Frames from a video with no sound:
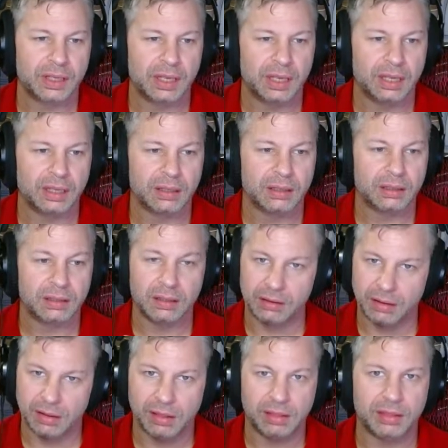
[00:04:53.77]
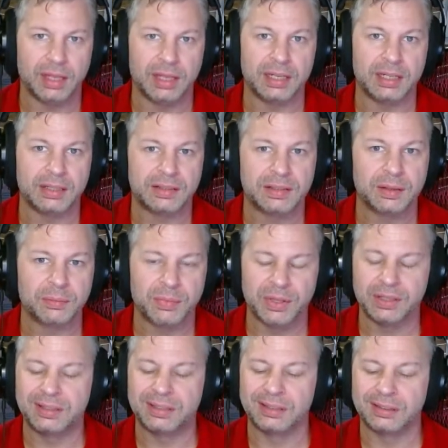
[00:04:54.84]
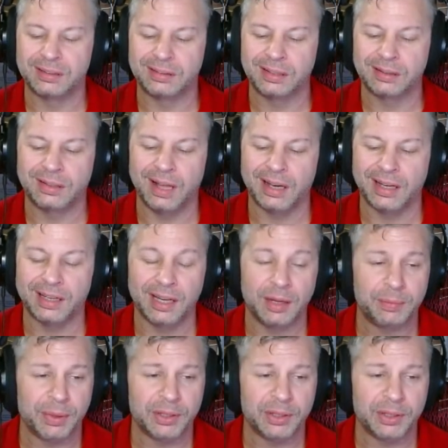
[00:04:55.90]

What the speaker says: and they need something to lock it up.